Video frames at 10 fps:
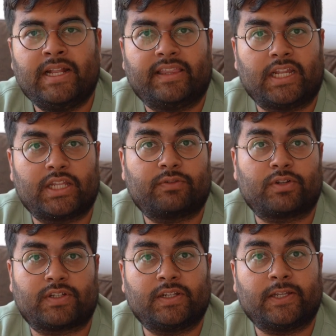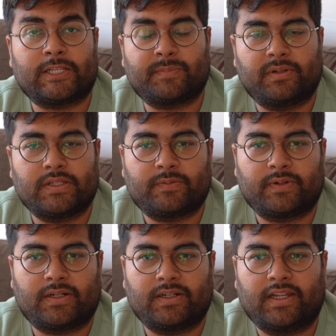Then there was another experience where